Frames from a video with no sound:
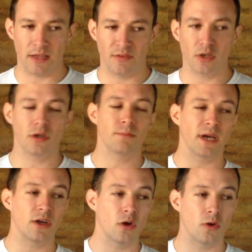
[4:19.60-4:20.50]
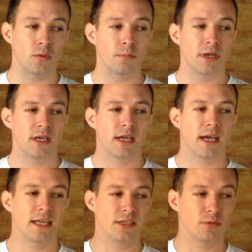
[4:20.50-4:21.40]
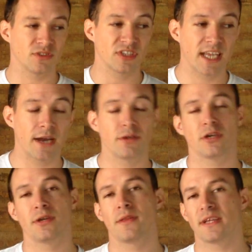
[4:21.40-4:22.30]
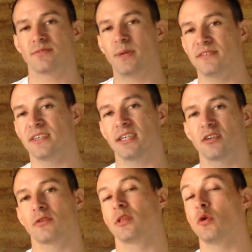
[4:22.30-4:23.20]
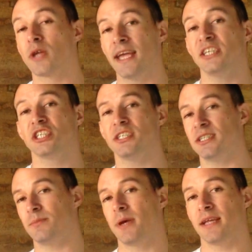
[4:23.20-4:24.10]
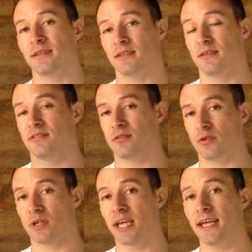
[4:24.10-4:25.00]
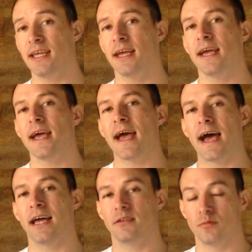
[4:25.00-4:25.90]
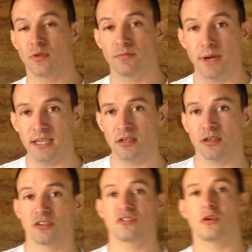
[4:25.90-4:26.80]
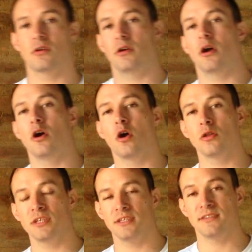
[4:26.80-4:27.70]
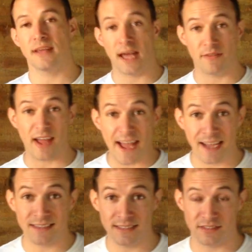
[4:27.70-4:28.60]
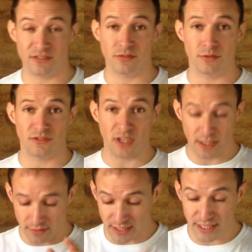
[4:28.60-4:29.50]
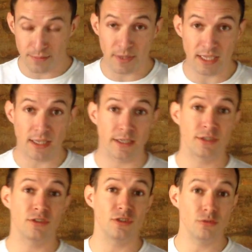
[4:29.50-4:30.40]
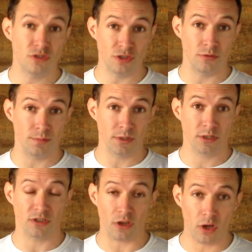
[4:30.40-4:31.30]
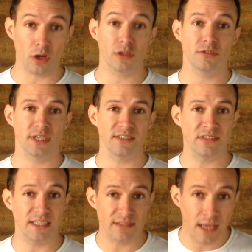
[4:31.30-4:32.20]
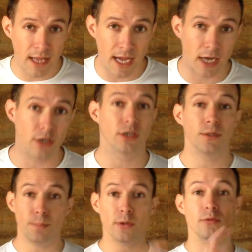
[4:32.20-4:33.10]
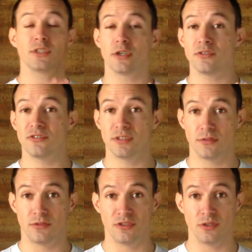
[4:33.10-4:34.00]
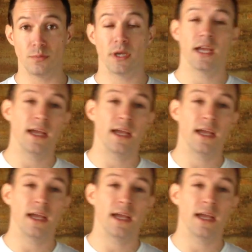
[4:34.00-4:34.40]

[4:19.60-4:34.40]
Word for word: if you're going back home and you want to carry on, that's basically called location independent, okay? And with my course, all you need to have access to is either email and YouTube, because all your essays are uploaded onto YouTube,